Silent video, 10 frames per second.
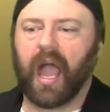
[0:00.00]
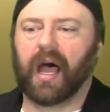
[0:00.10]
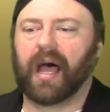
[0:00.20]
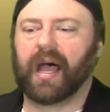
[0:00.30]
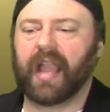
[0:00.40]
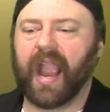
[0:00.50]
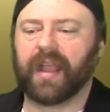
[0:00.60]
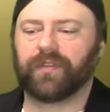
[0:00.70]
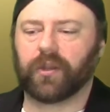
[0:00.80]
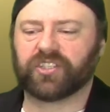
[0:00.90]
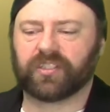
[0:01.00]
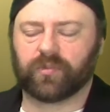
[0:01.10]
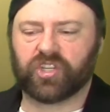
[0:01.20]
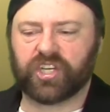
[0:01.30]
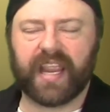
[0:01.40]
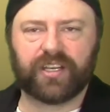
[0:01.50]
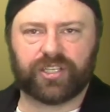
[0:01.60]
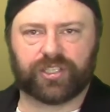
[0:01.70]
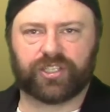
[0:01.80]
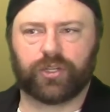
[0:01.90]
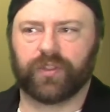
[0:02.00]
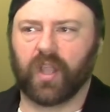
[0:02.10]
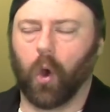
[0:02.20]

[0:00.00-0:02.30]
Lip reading: And there's some changes to the